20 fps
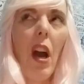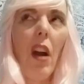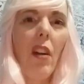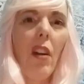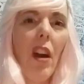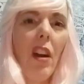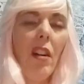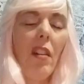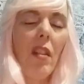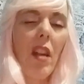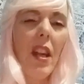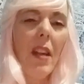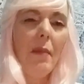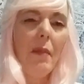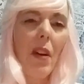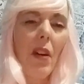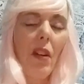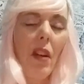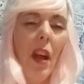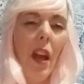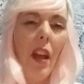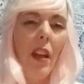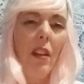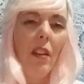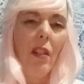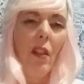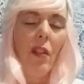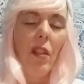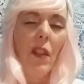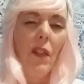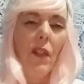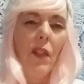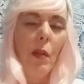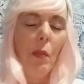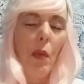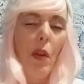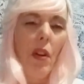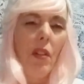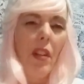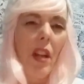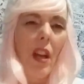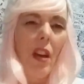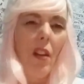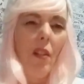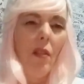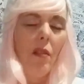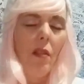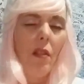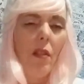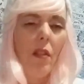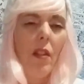I'll call your name. Okay, you're only a few more down.